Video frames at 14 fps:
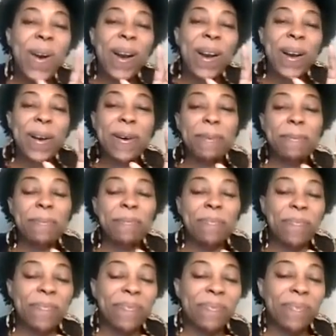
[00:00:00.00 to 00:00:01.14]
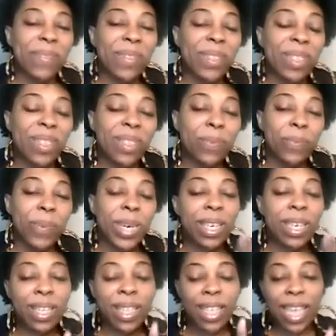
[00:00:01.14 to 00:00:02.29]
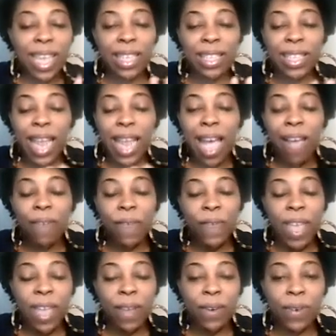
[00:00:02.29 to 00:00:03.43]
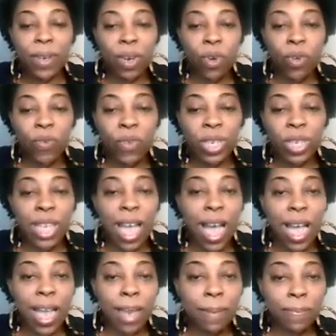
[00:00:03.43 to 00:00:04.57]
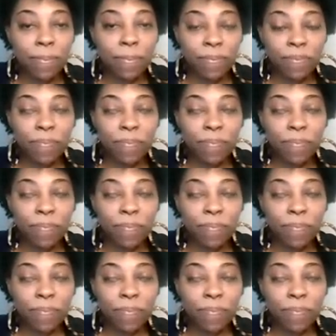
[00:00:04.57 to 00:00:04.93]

Um, One of the things that I found over time